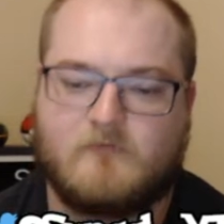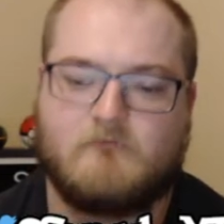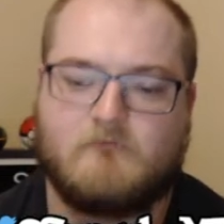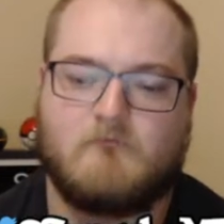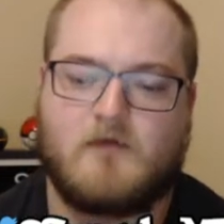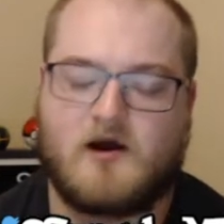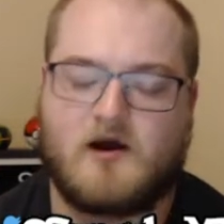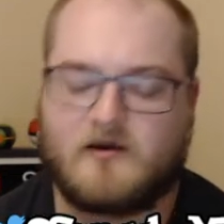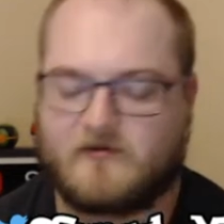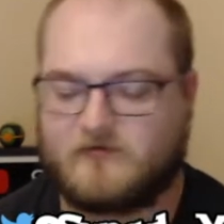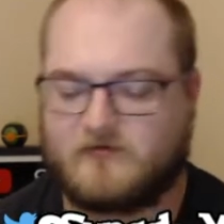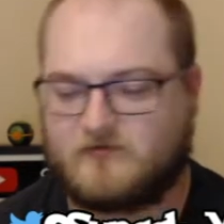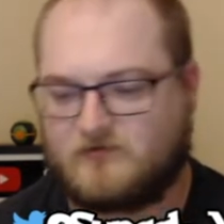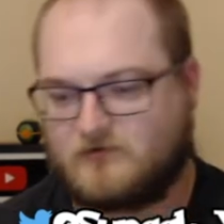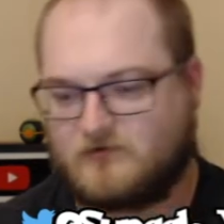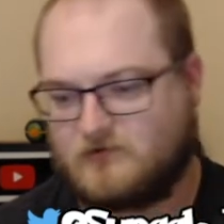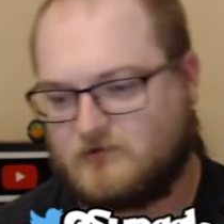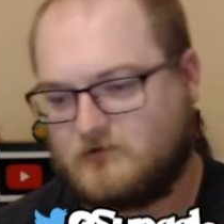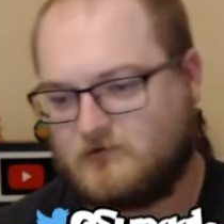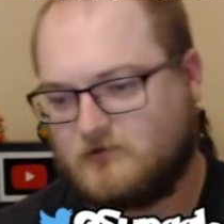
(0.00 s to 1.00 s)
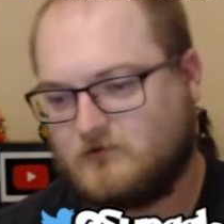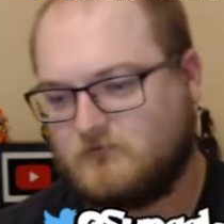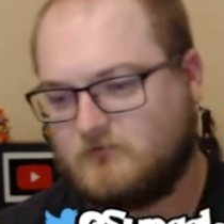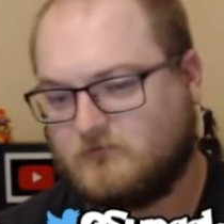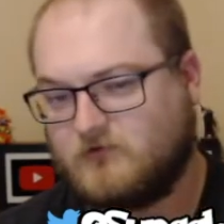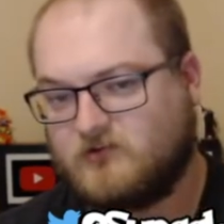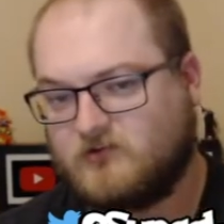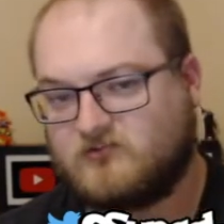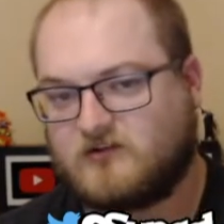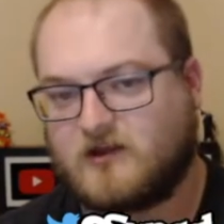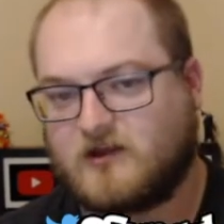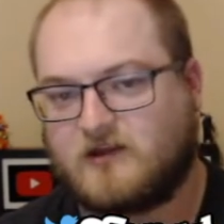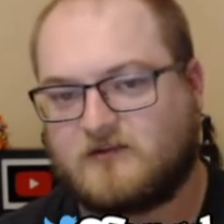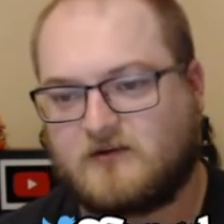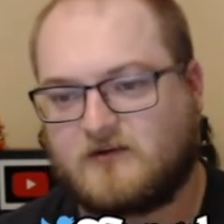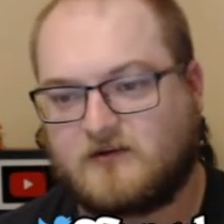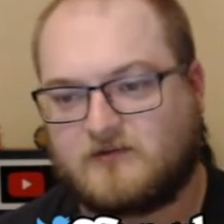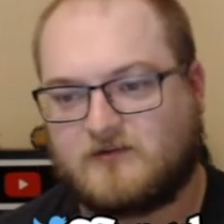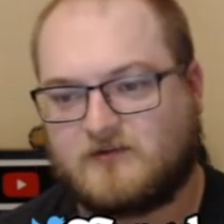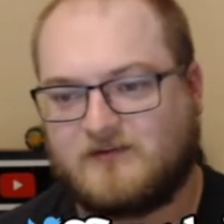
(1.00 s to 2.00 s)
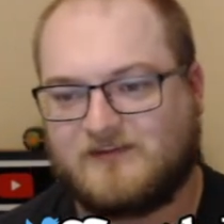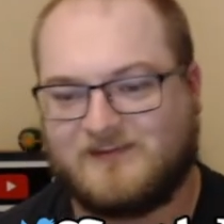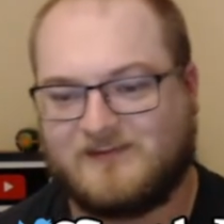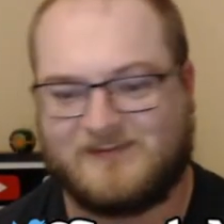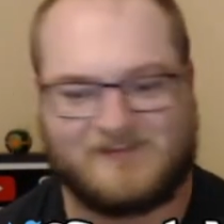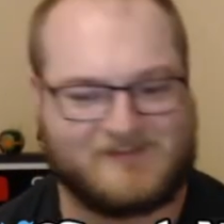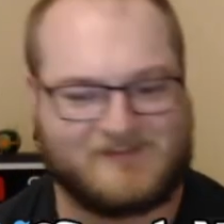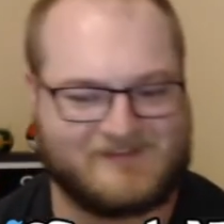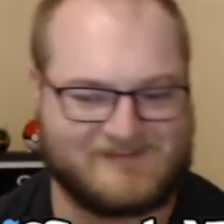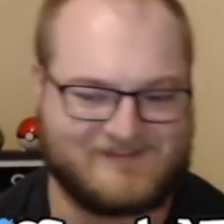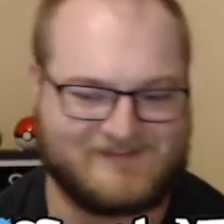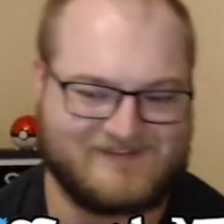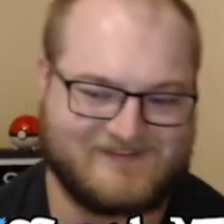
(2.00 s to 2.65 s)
Modest rich guy talk.